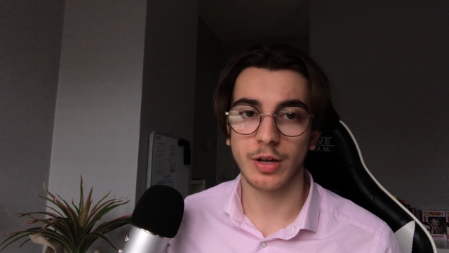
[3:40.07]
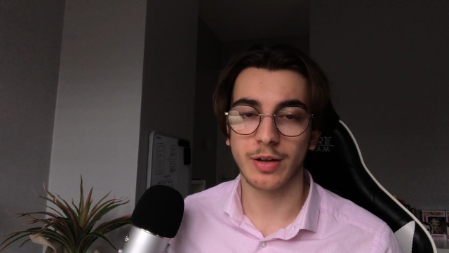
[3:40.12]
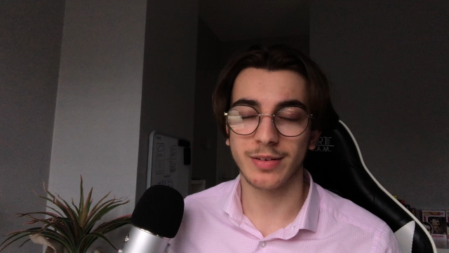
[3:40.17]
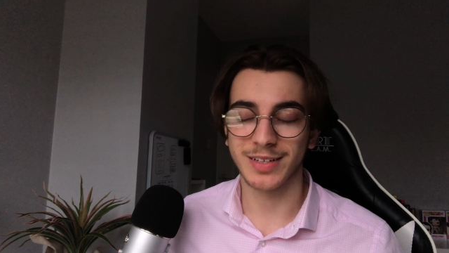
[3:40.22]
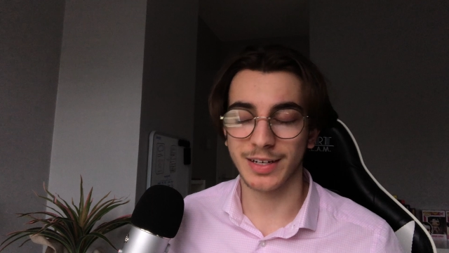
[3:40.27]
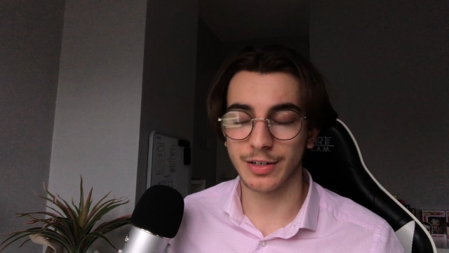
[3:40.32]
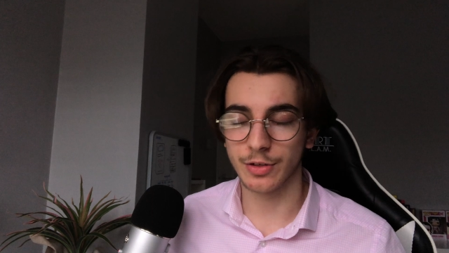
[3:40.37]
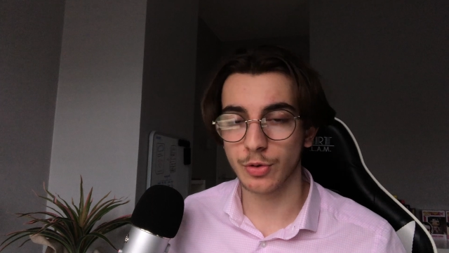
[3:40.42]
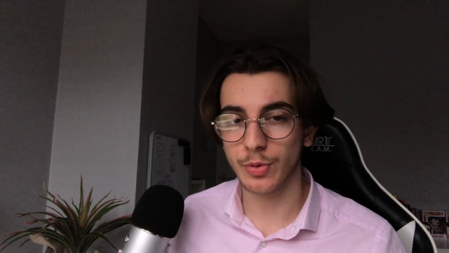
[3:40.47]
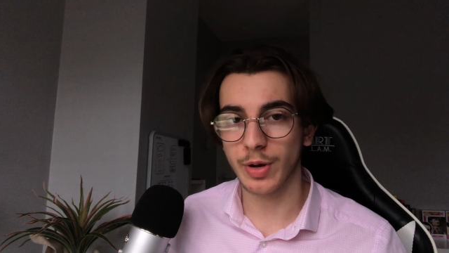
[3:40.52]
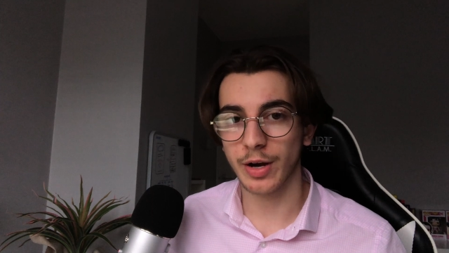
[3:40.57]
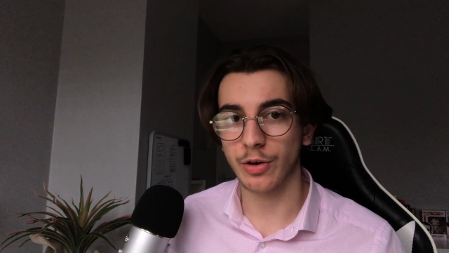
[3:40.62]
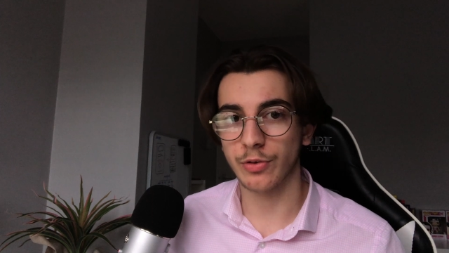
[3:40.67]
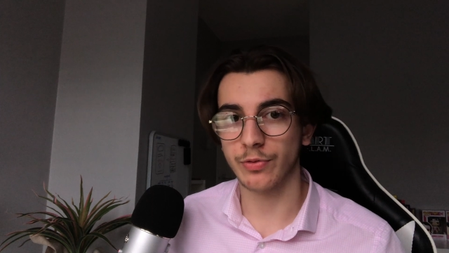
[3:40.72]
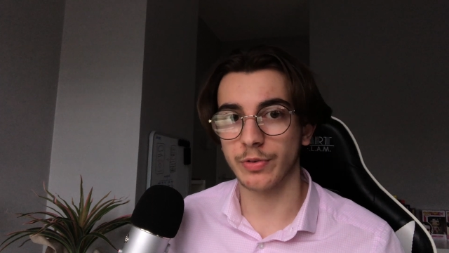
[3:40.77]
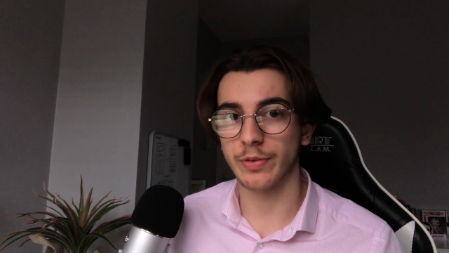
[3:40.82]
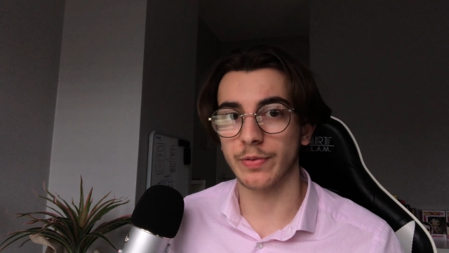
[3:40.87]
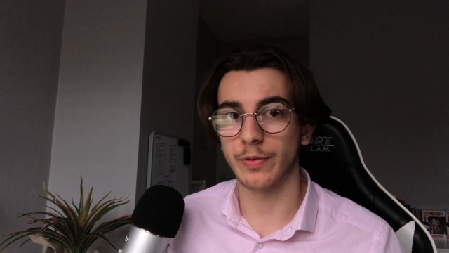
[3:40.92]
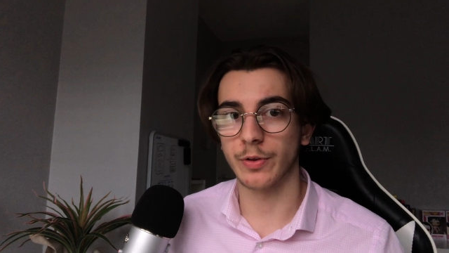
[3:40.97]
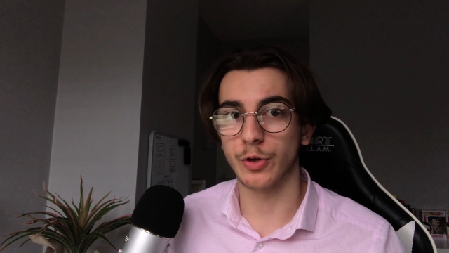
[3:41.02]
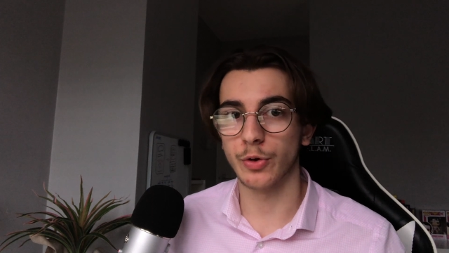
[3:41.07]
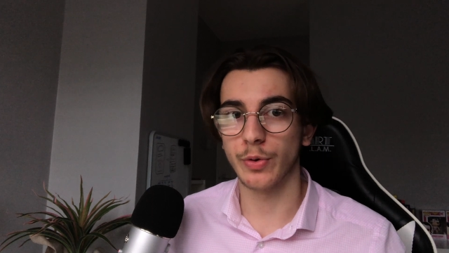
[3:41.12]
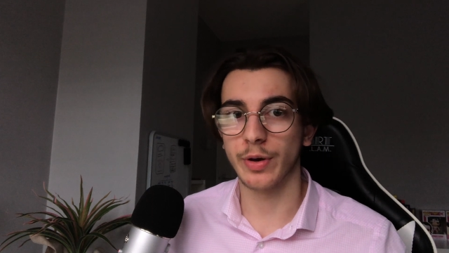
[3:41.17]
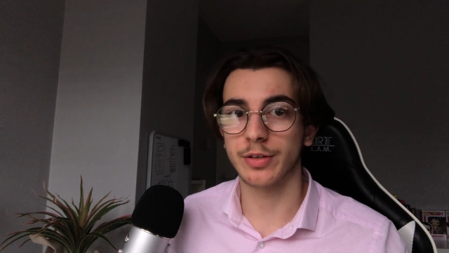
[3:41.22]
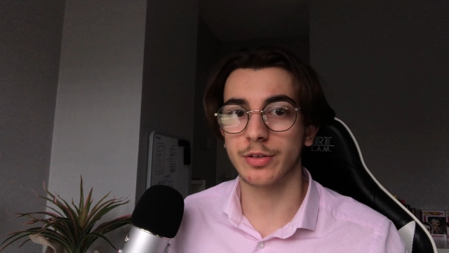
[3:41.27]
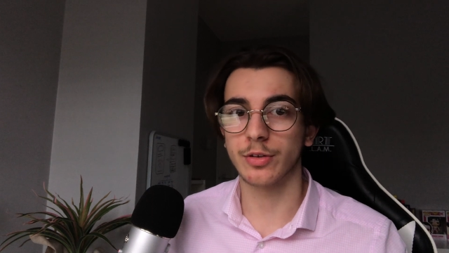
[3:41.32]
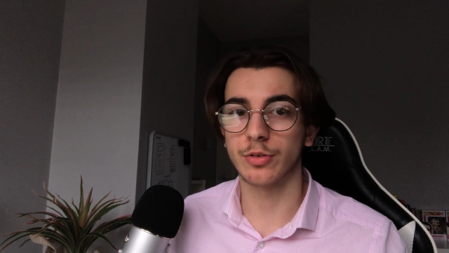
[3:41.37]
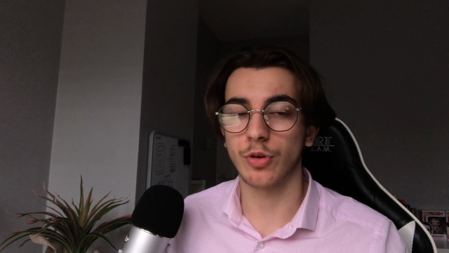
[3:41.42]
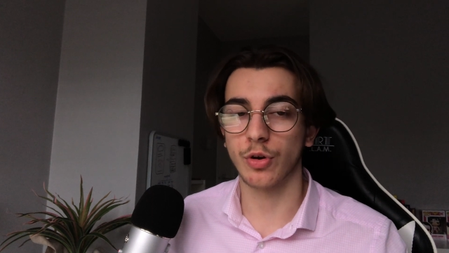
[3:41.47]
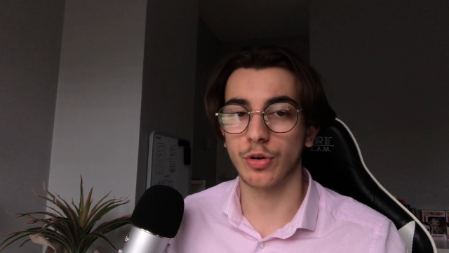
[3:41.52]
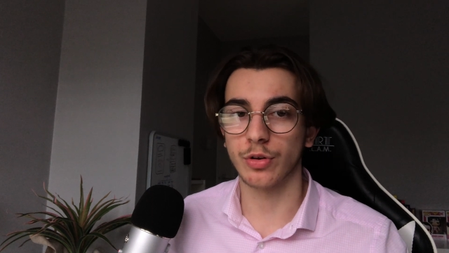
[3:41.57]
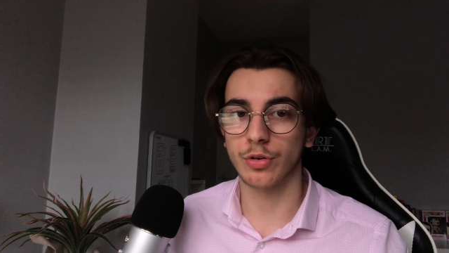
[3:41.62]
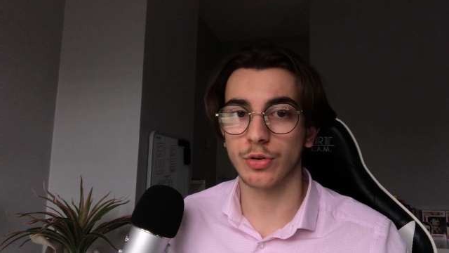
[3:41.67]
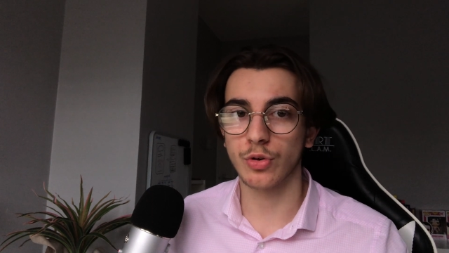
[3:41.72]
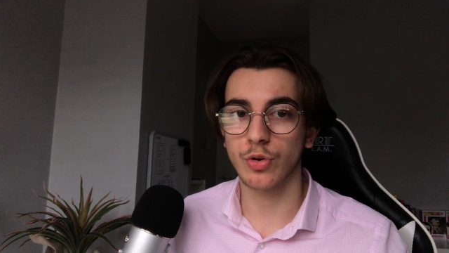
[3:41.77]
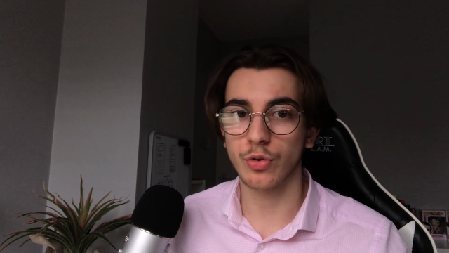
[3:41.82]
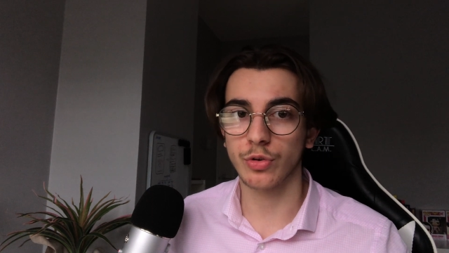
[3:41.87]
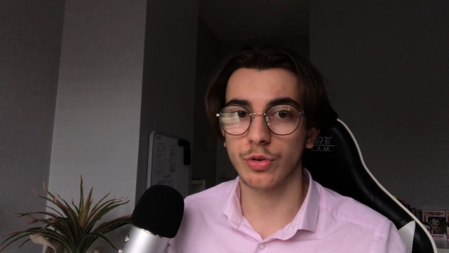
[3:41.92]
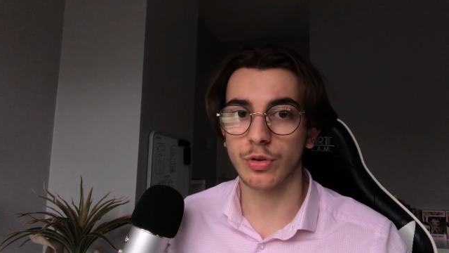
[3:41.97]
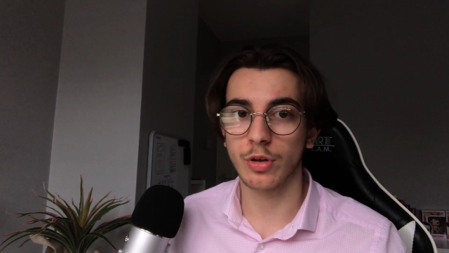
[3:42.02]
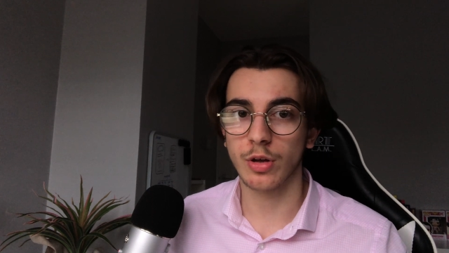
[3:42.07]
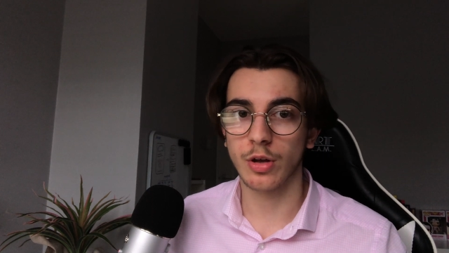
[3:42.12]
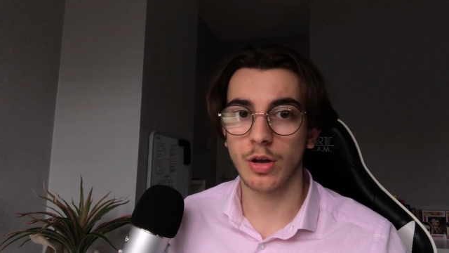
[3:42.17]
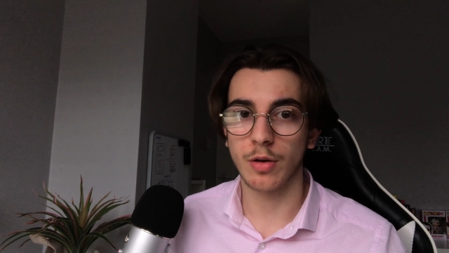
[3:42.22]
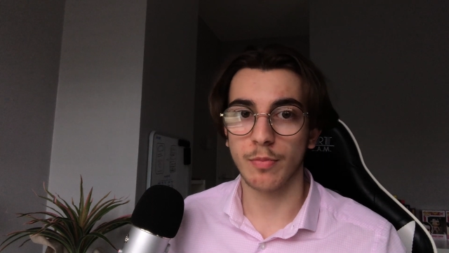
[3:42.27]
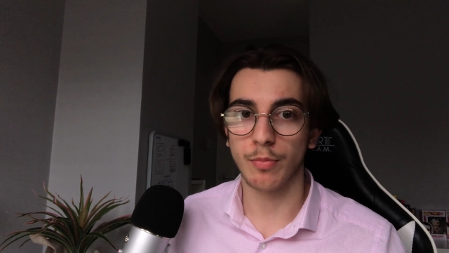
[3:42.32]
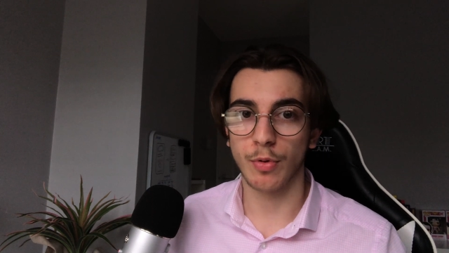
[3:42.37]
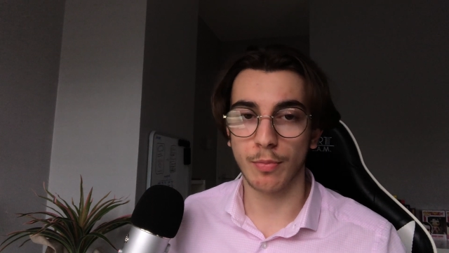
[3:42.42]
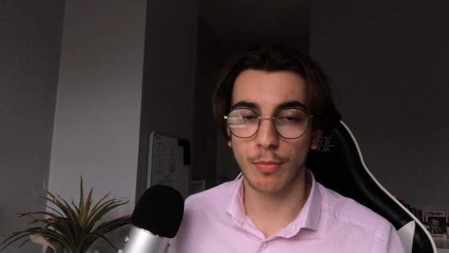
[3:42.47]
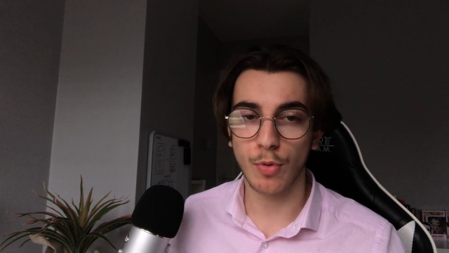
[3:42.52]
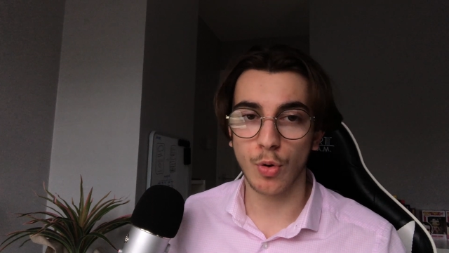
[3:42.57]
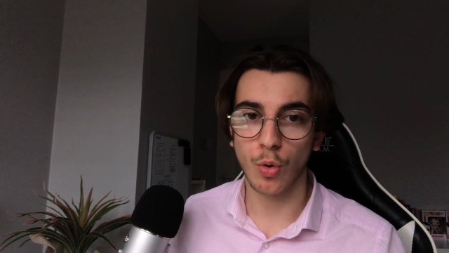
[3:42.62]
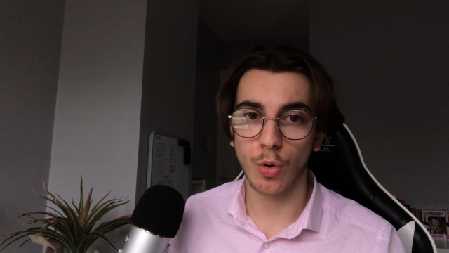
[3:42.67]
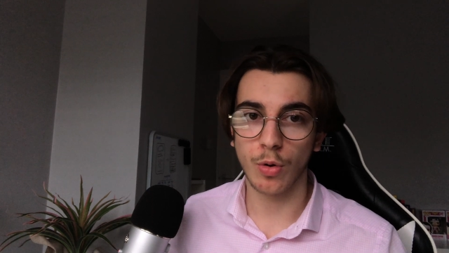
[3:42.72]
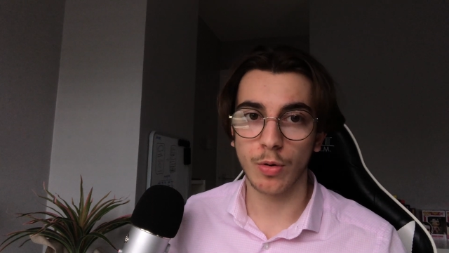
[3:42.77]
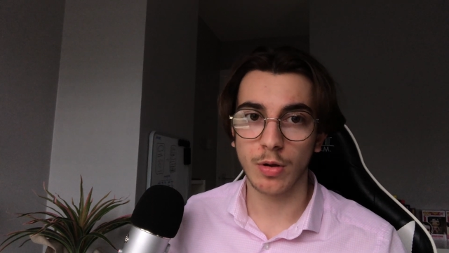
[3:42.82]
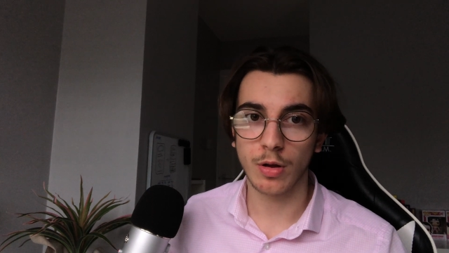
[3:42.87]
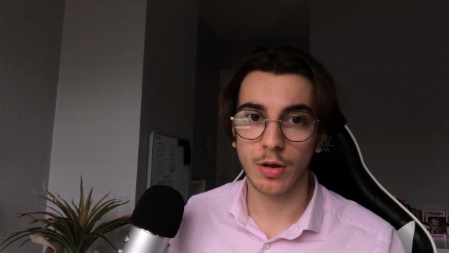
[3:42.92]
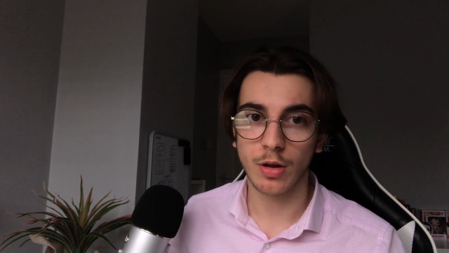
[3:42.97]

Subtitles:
They do everything the UX designer does, but more.